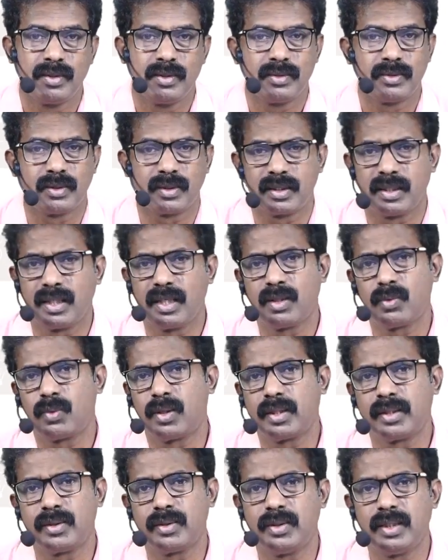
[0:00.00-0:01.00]
So here
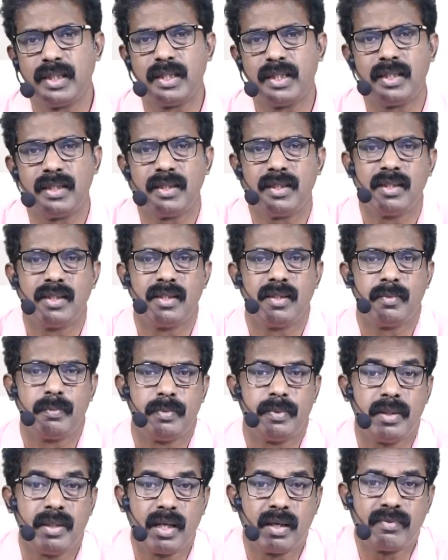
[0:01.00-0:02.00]
what you need,
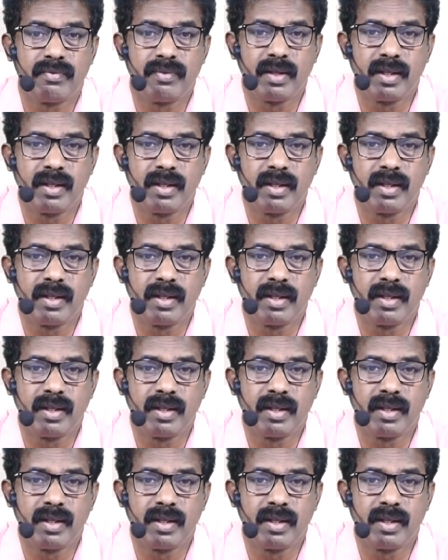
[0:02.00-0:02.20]
P of